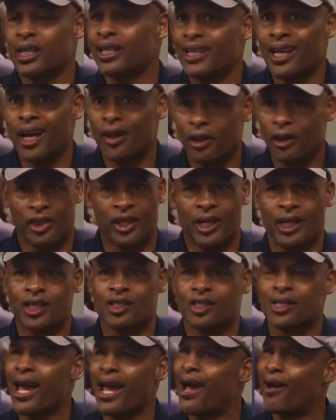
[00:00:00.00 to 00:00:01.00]
And the other thing
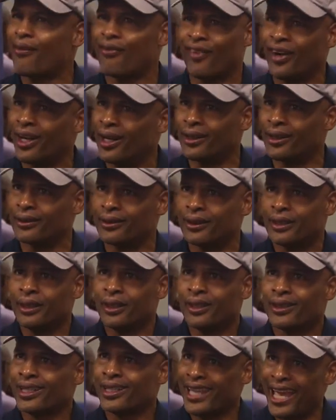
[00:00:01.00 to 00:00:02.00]
is to have fun.
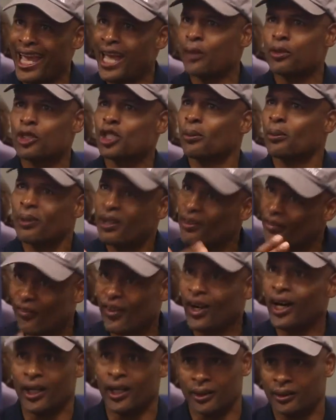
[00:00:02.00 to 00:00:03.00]
The game should be
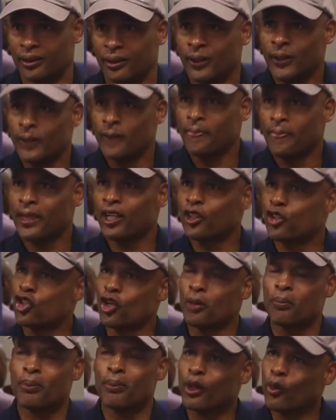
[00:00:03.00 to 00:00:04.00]
fun. It
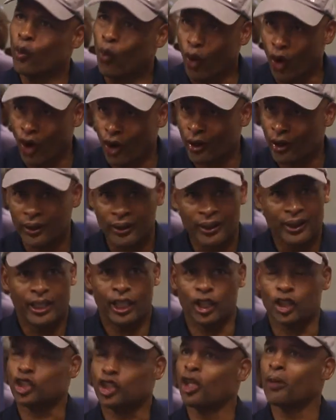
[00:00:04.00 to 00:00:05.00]
shouldn't be work.
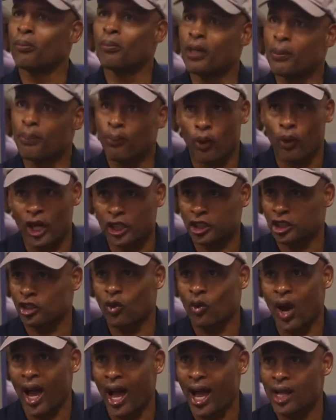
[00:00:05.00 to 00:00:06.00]
It shouldn't be
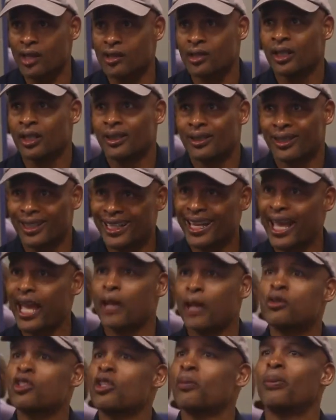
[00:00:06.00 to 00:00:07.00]
pressurized. The
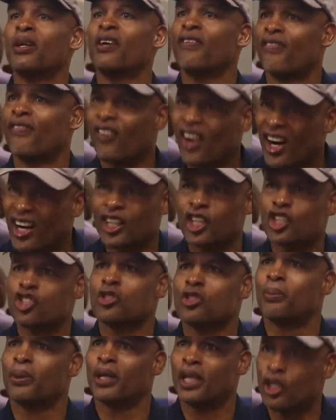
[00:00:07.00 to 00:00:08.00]
game should be fun. It
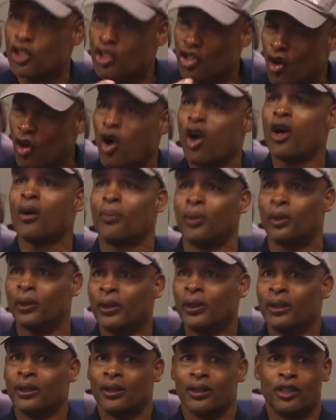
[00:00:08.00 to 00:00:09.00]
should be enjoyable.
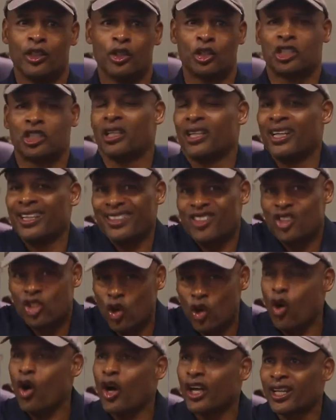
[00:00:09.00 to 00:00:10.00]
You should
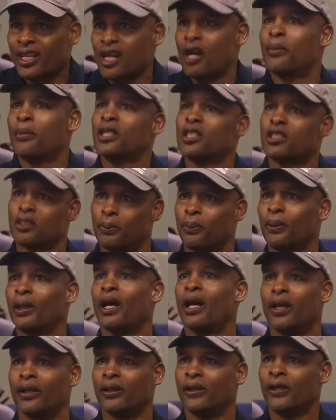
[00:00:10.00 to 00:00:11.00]
enjoy coming to
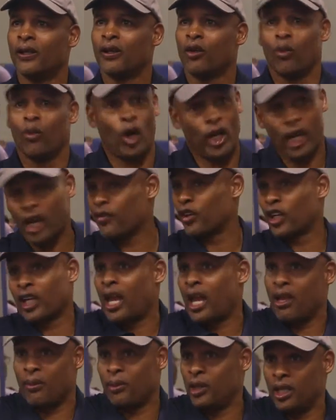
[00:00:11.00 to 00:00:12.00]
play, whatever
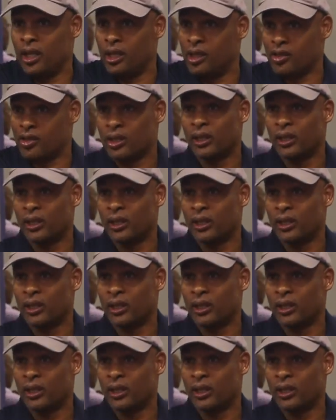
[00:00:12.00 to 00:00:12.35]
game it is.